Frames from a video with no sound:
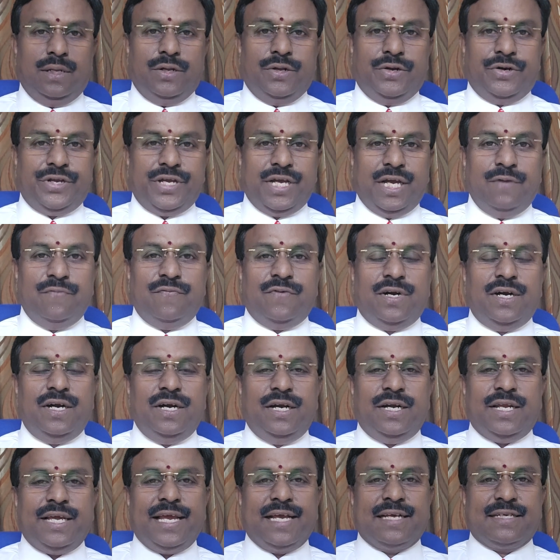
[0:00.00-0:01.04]
Real
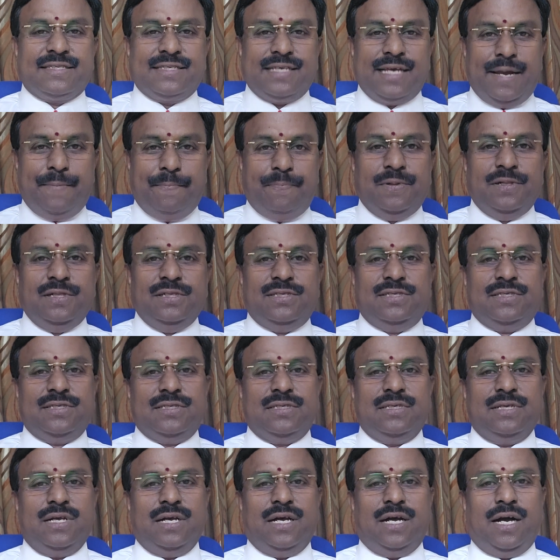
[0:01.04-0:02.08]
world
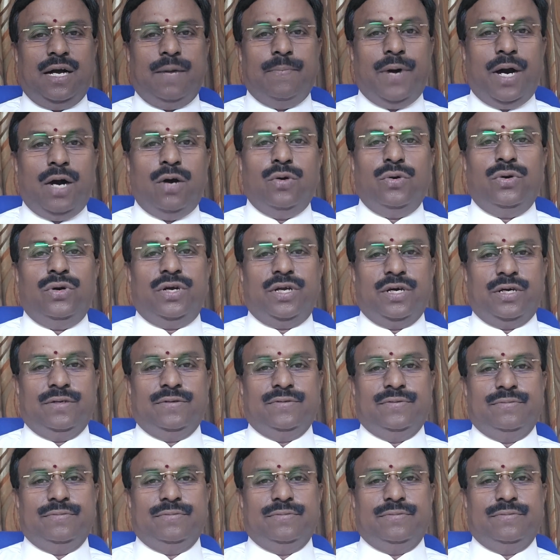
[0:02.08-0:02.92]
examples abound.